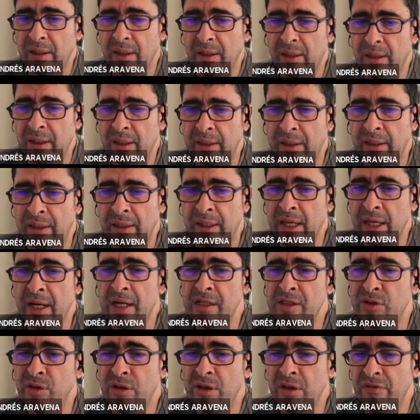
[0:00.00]
and they are
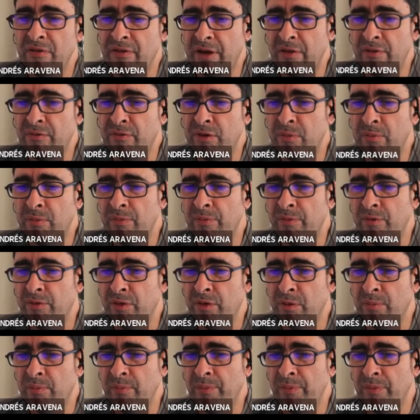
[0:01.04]
also different from
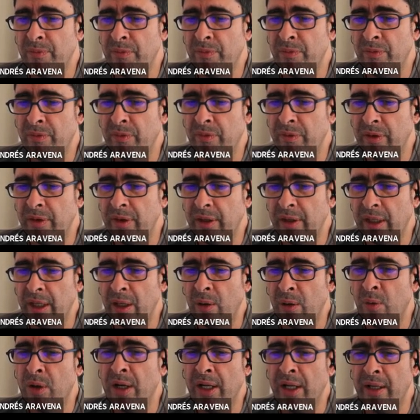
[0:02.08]

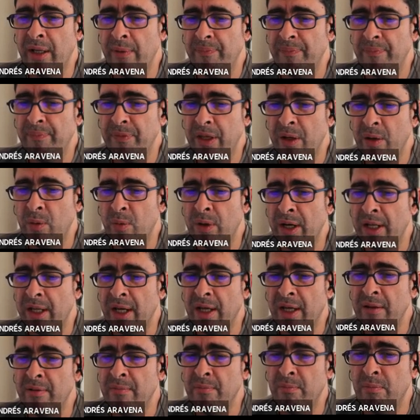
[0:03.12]
eukarya. Eukarya
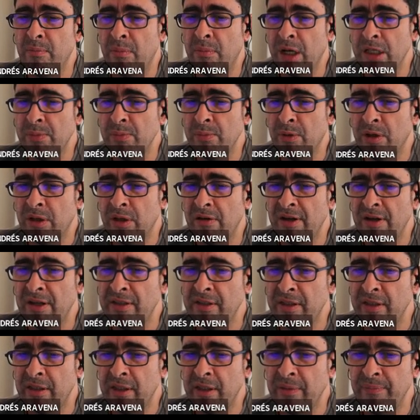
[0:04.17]
has much more
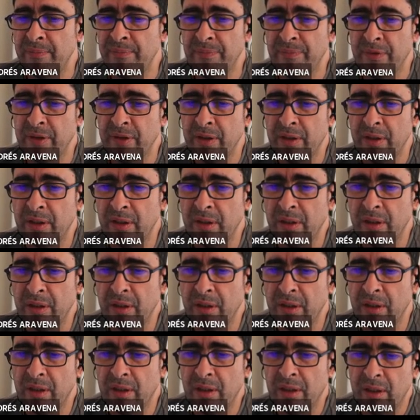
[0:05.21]
diversity.
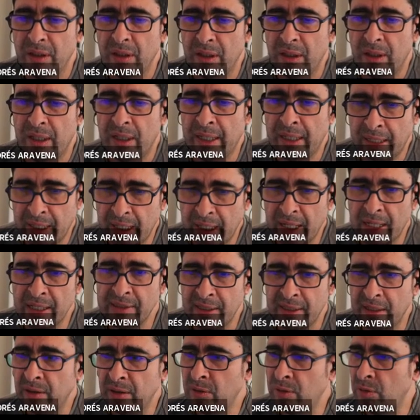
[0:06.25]
Archaea
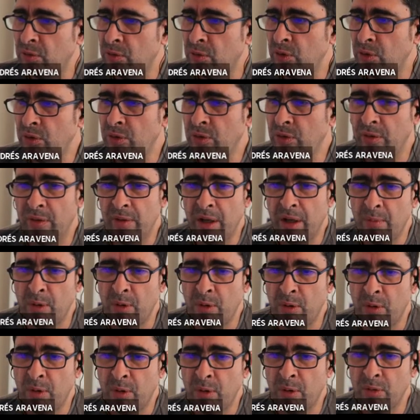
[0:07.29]
has a good
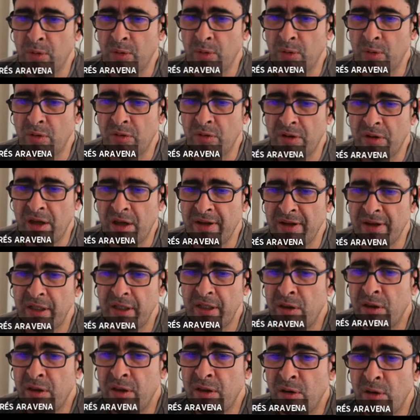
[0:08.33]
amount of diversity. I don't
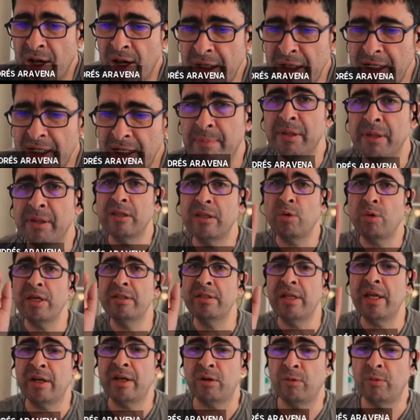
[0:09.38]
have many samples, that is why
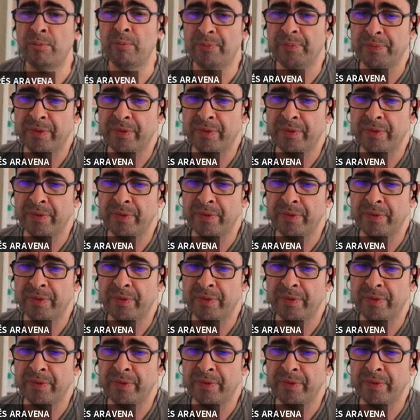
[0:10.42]
it's narrow.